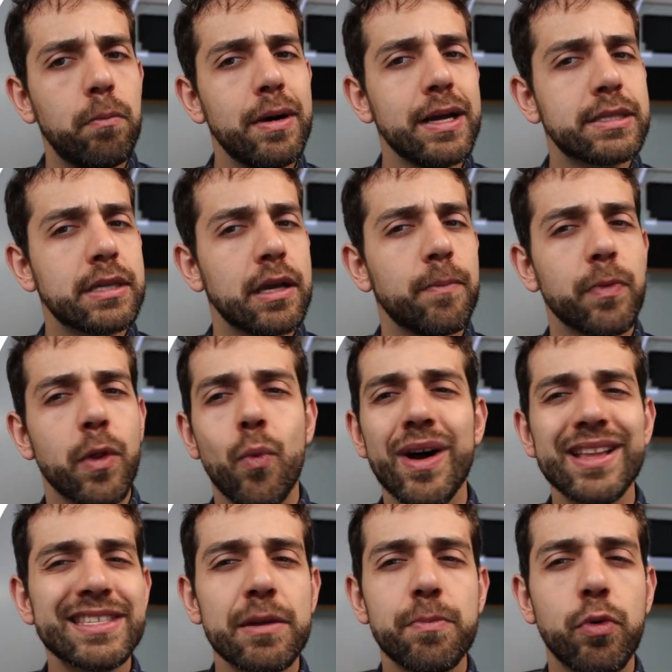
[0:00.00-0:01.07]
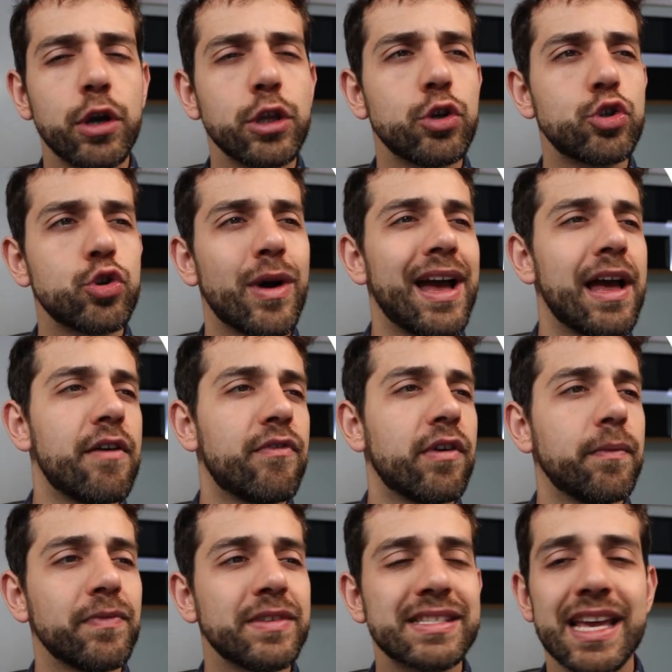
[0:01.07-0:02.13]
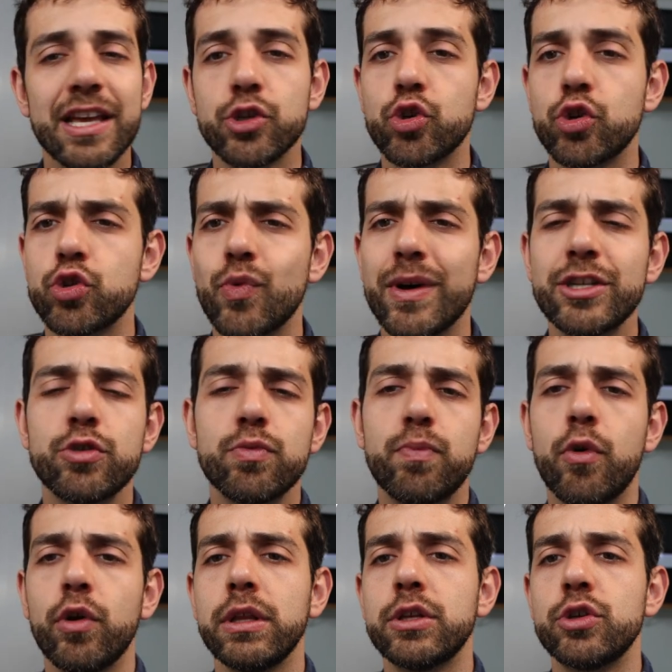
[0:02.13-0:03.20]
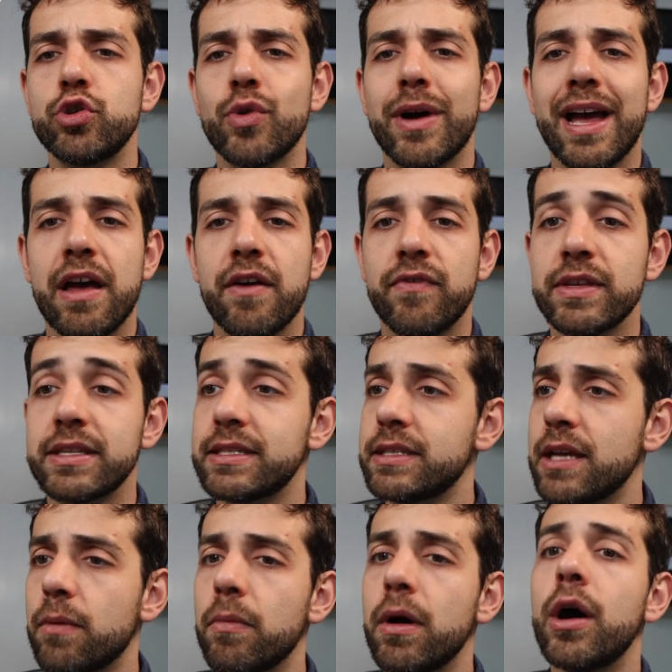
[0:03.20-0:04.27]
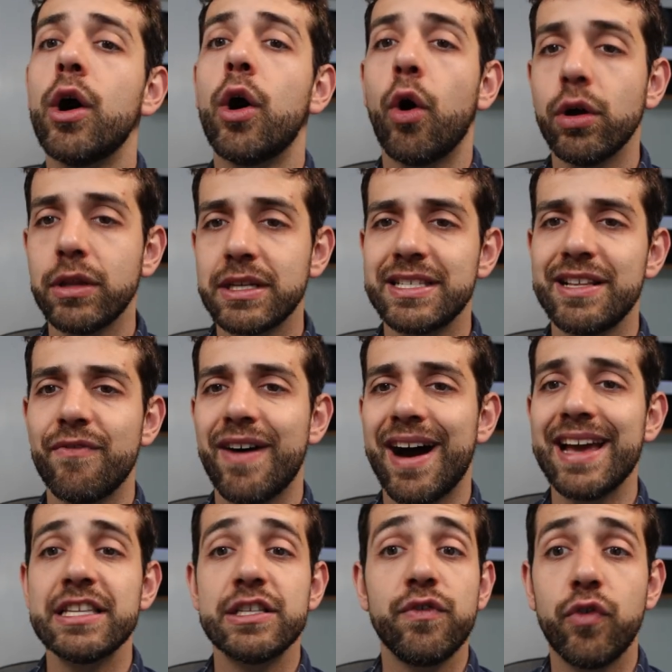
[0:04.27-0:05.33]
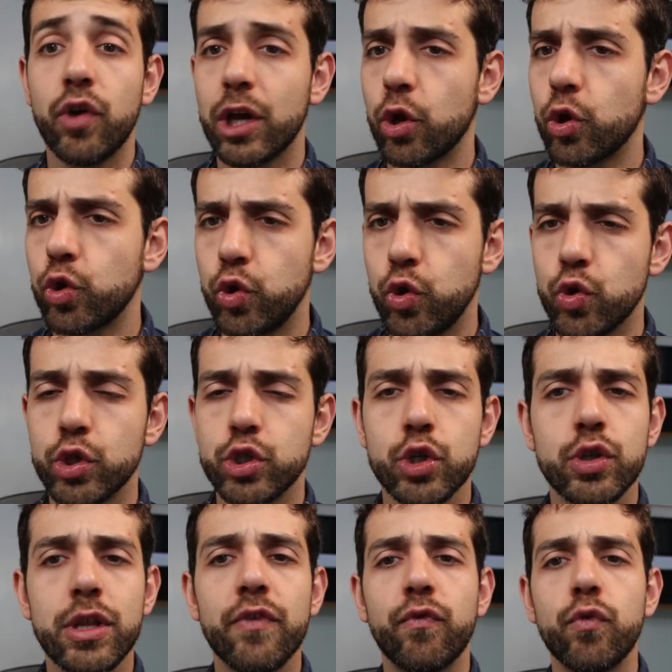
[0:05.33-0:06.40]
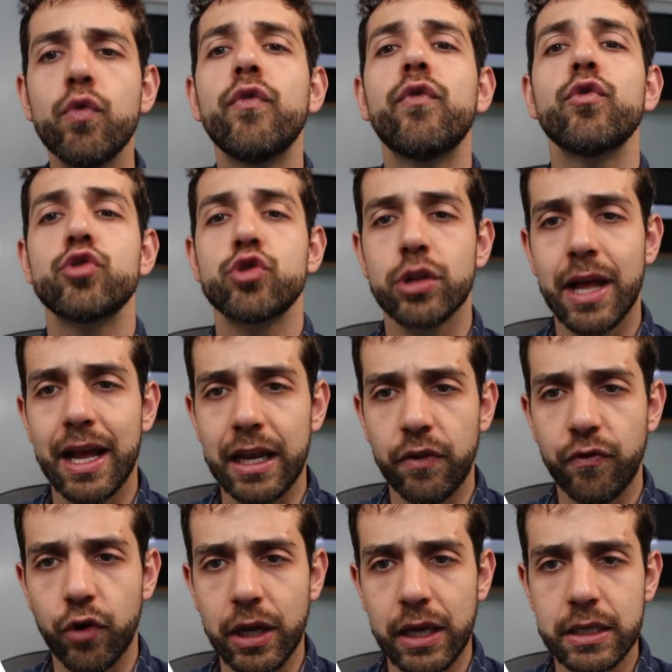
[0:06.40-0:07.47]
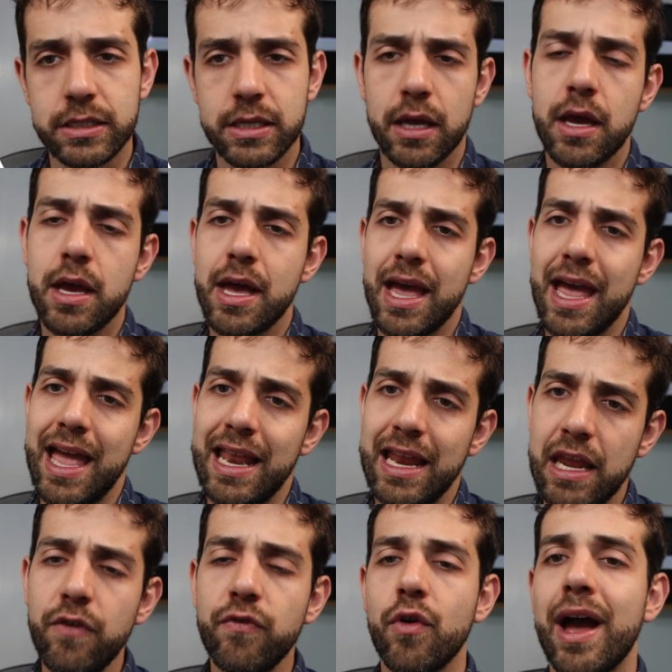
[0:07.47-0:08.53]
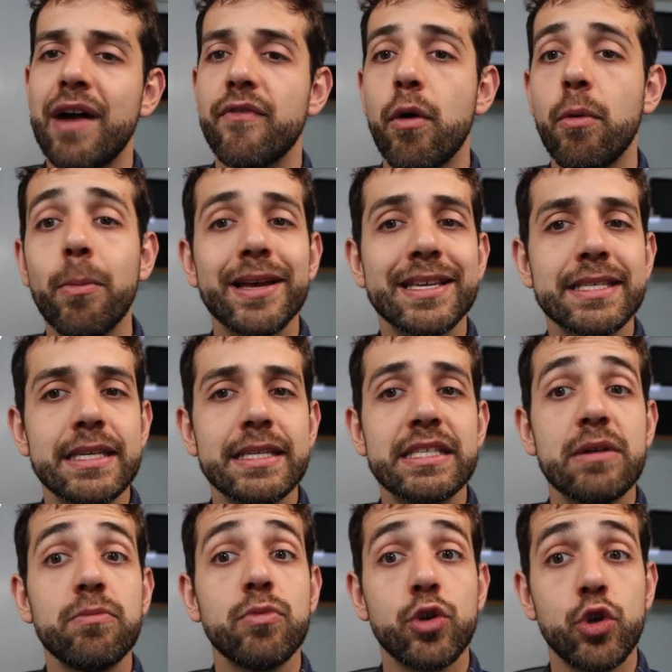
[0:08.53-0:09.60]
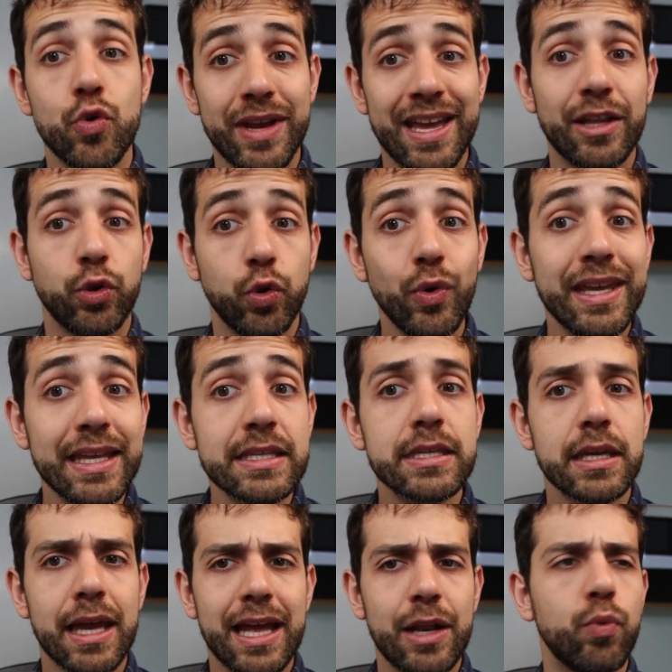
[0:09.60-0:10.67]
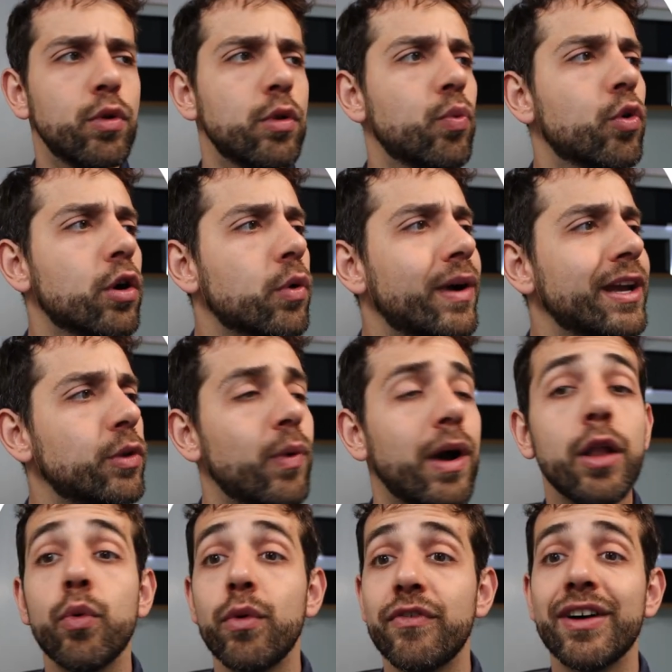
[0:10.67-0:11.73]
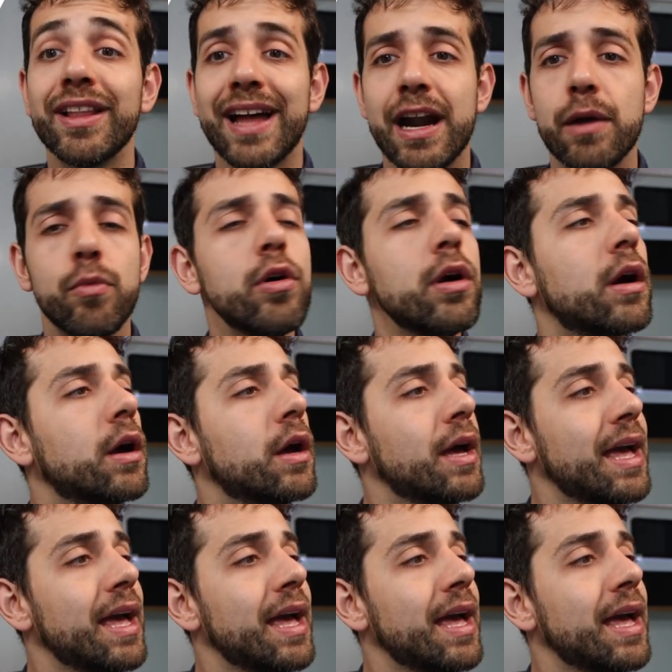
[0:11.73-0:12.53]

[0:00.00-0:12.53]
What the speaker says: But what's the point to have sensors? What's the point to have some other device if you cannot use the full functionality for it? And if you have a Home Assistant, you can do it and will work quite well with Alarmo.